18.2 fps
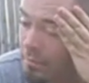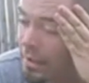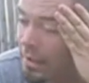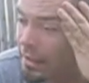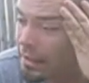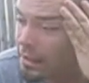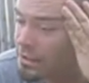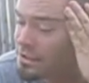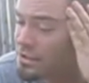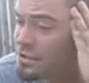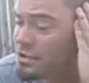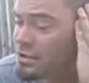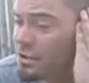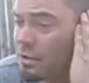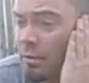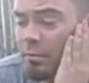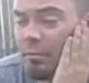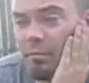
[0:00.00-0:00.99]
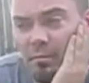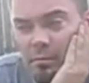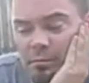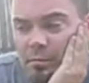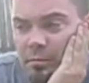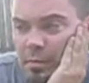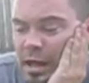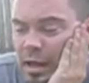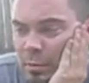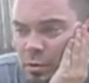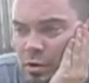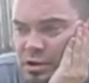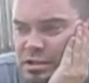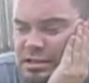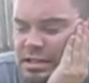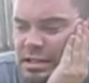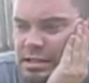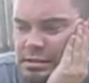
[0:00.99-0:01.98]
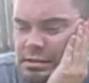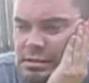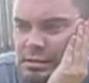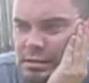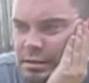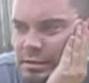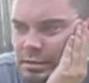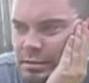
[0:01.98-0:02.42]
Because she'll make more sense.